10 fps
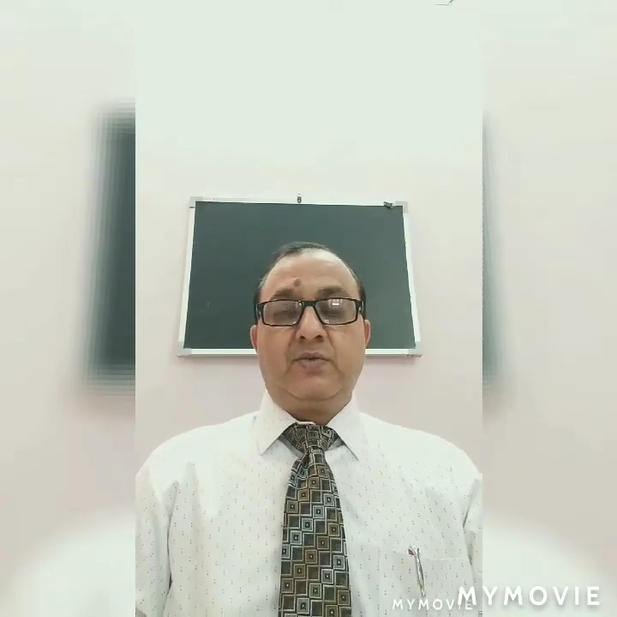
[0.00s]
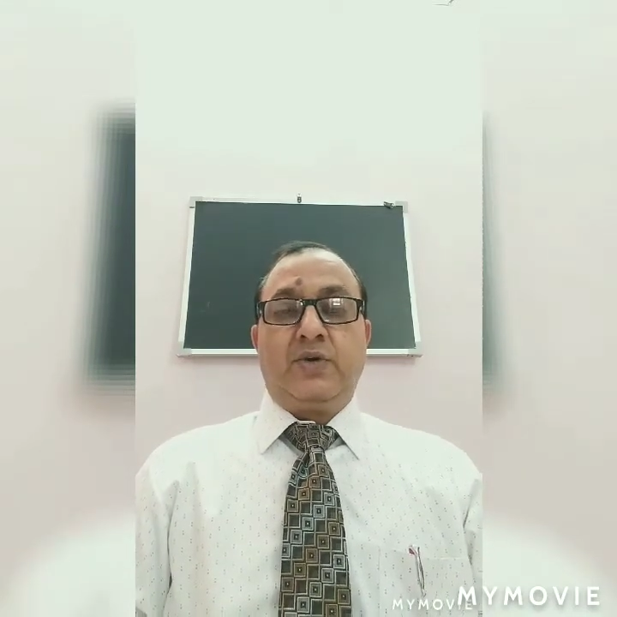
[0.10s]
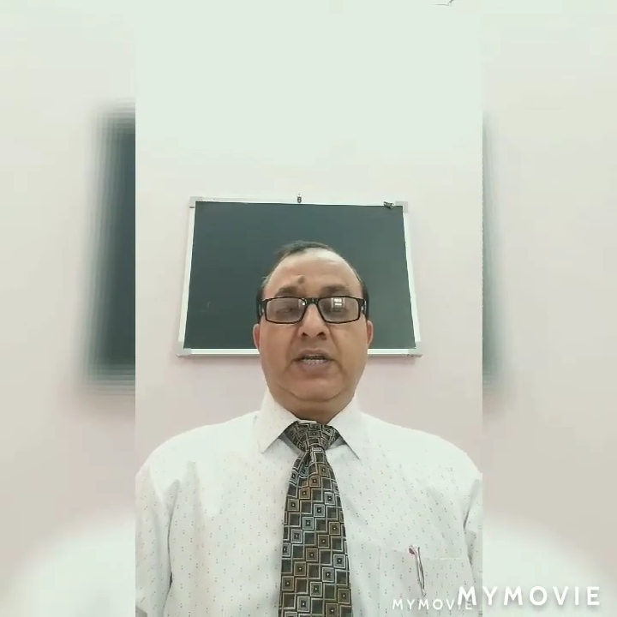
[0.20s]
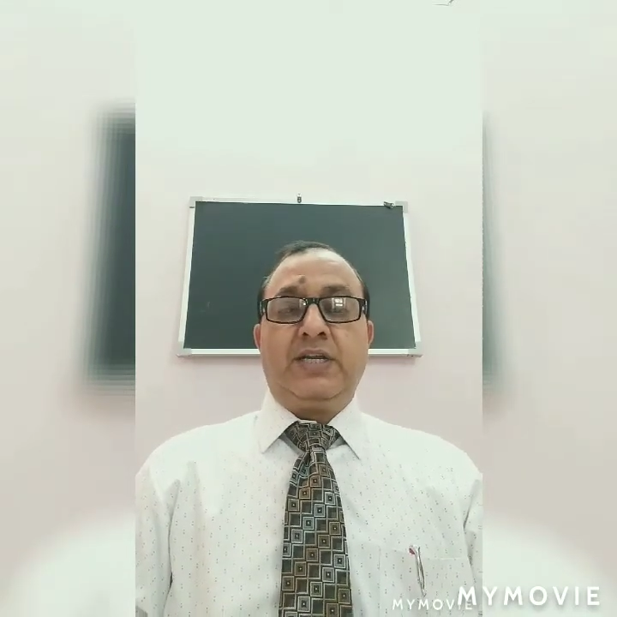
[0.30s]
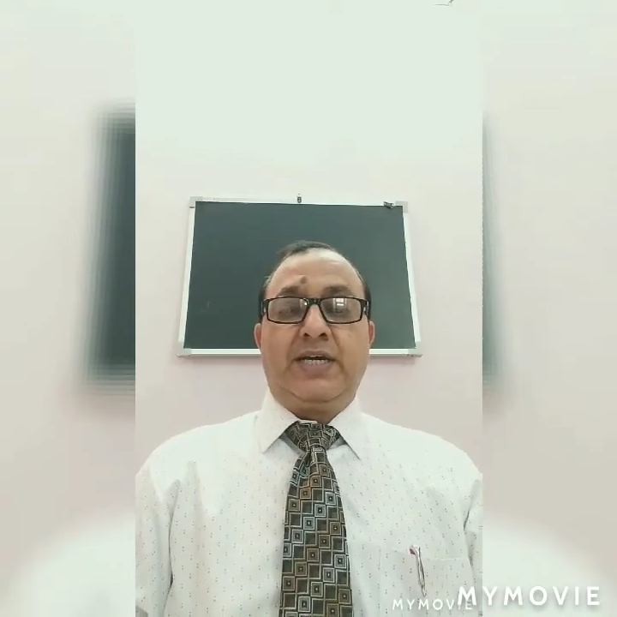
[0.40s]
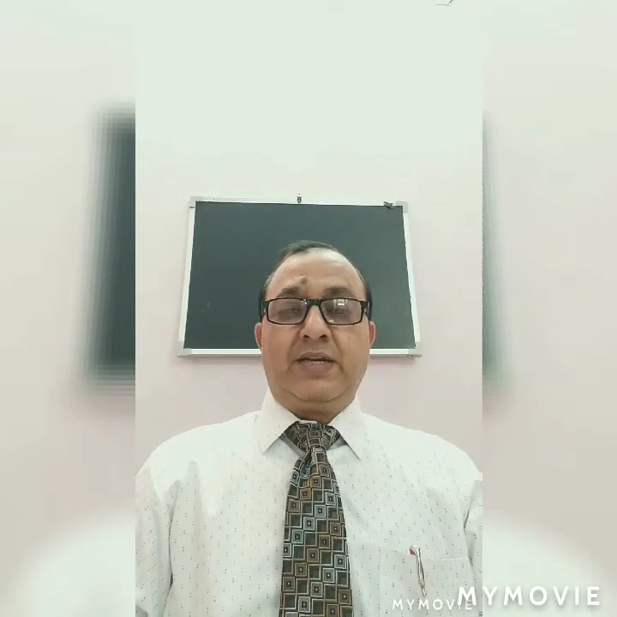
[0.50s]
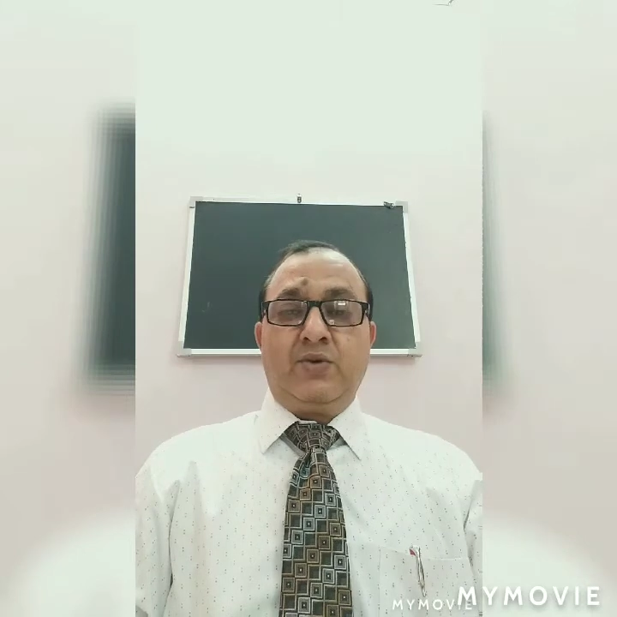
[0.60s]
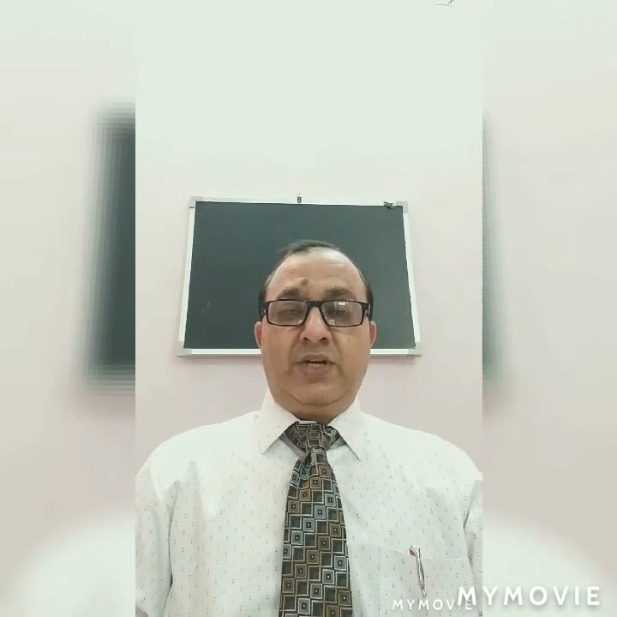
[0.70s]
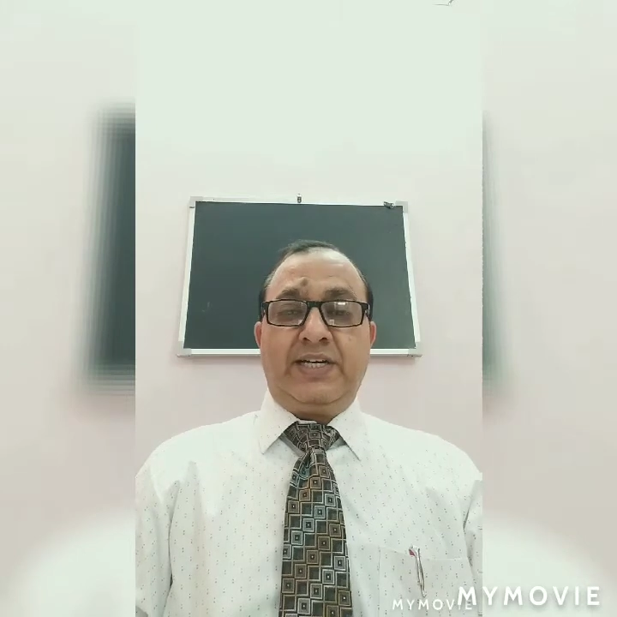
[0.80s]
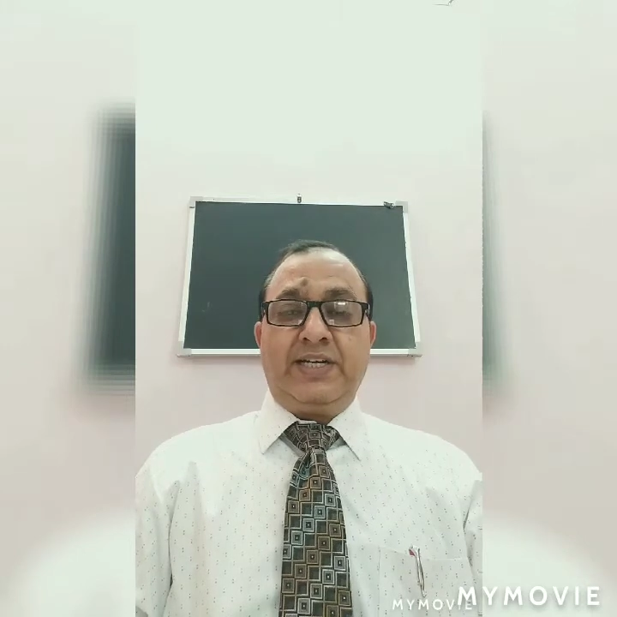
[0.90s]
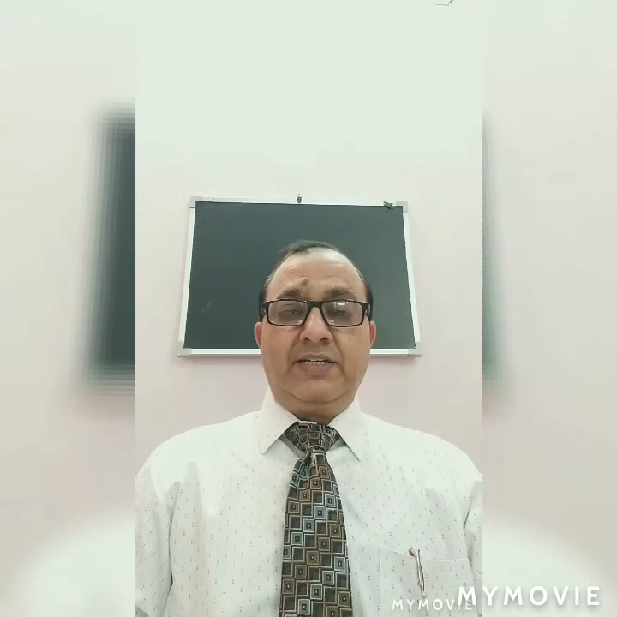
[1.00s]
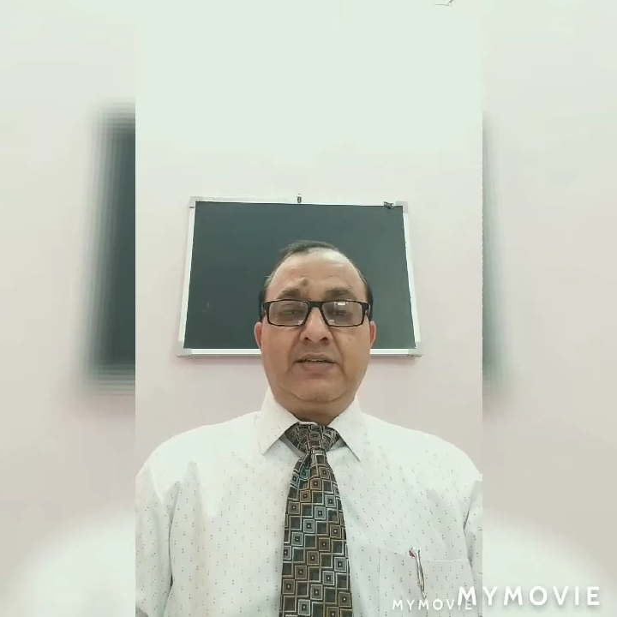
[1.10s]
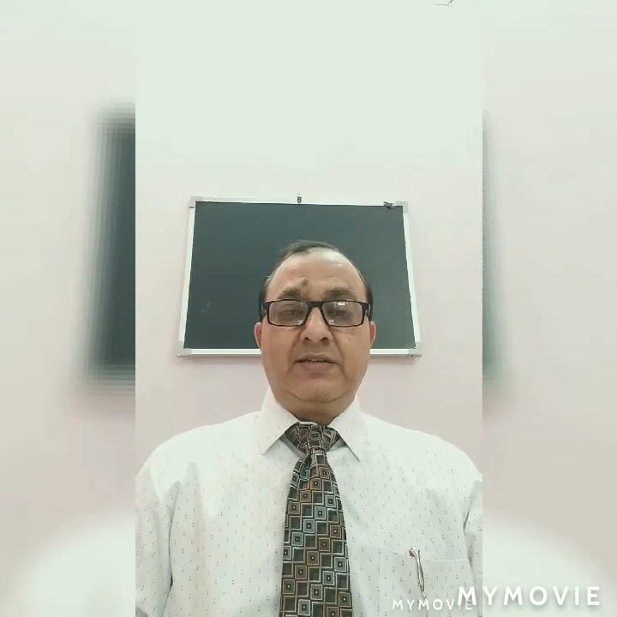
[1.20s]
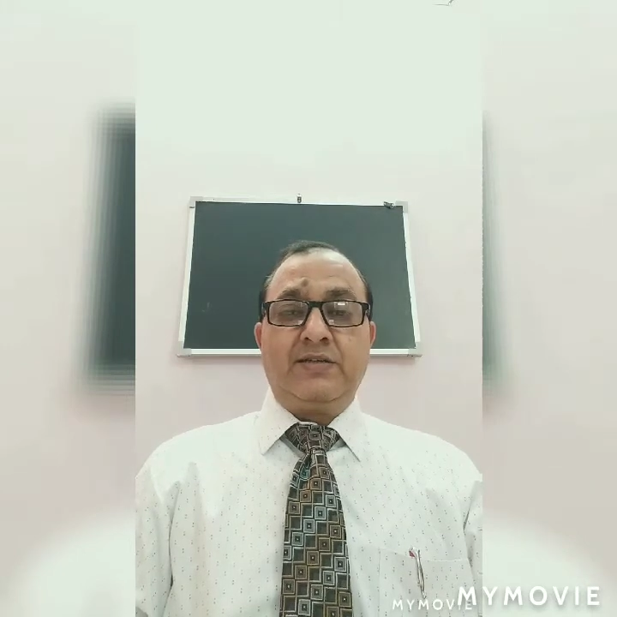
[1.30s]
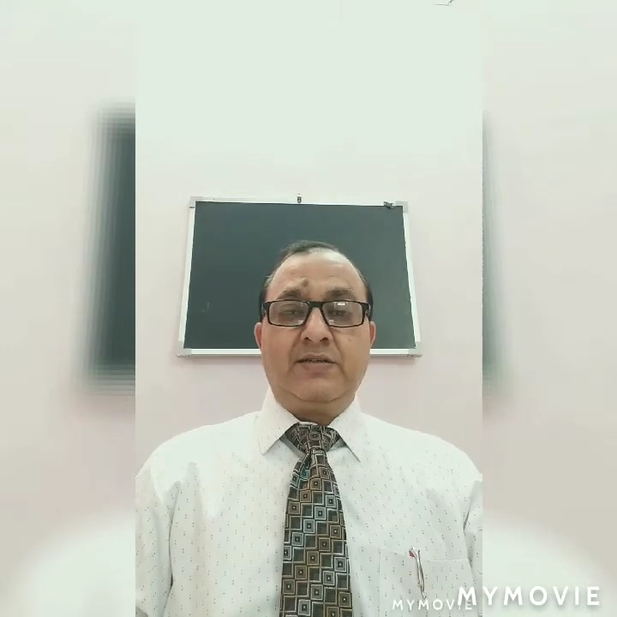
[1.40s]
while calculating
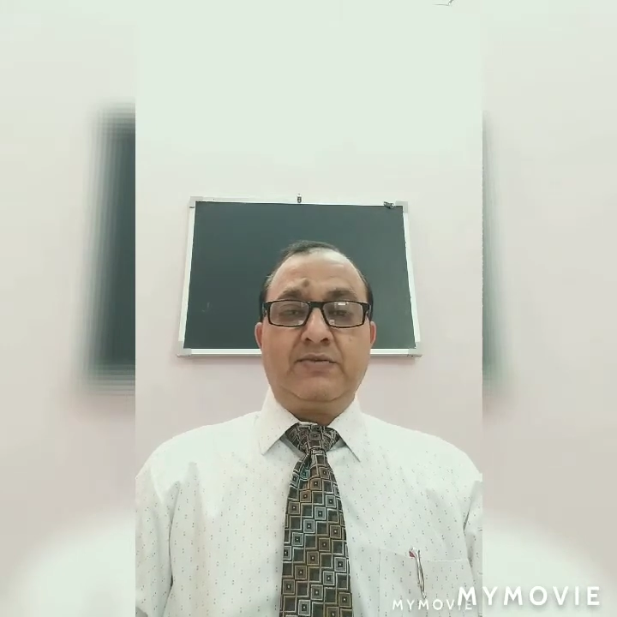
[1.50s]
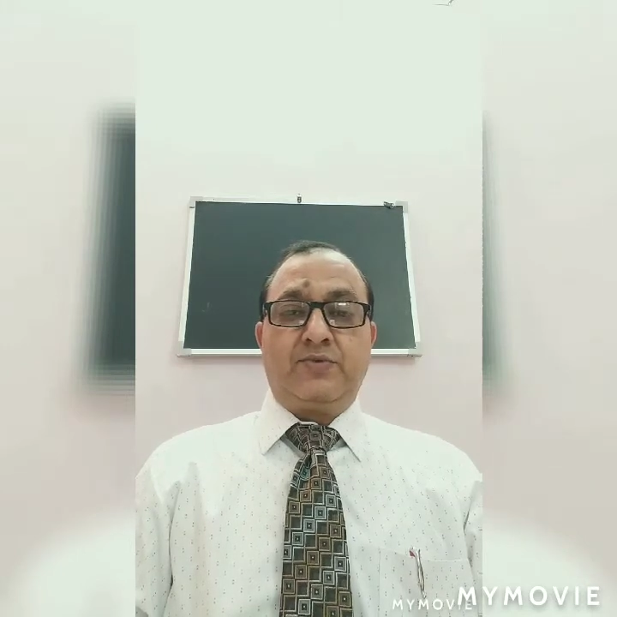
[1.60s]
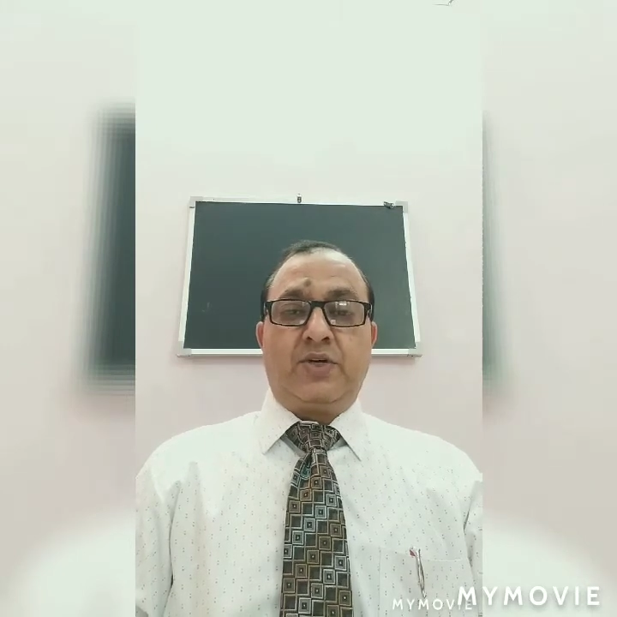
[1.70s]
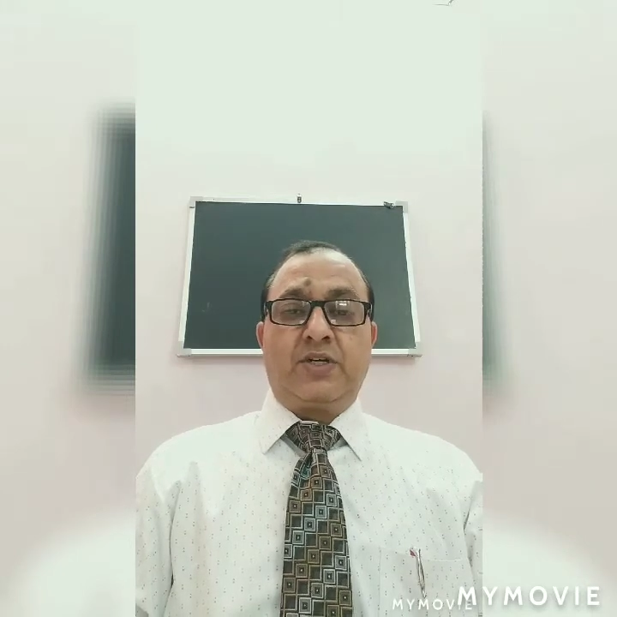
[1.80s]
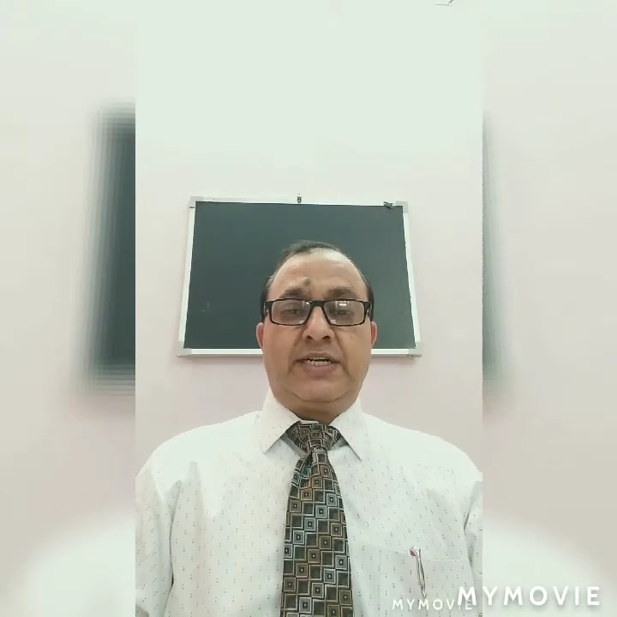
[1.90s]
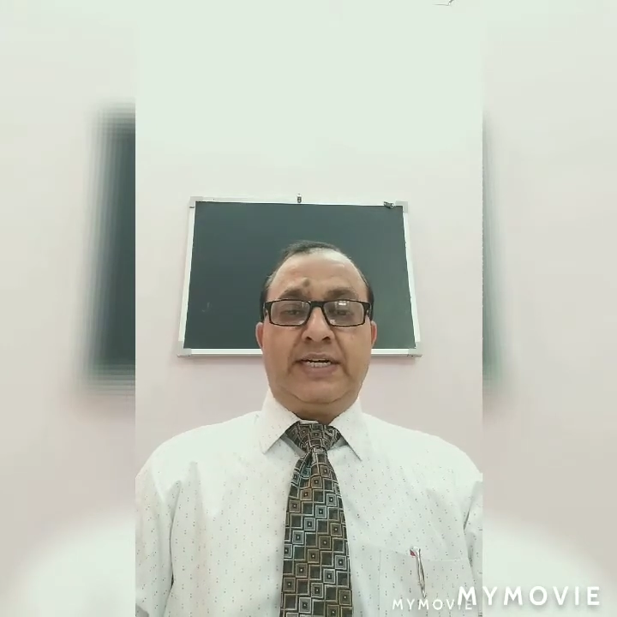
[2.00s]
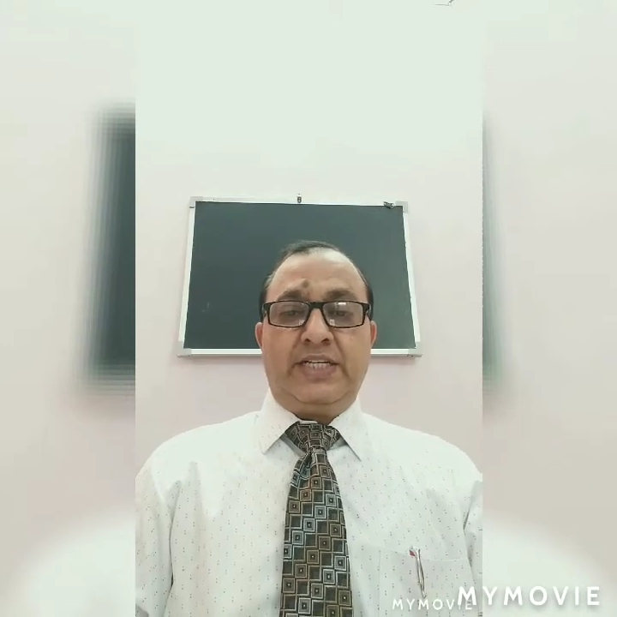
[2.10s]
for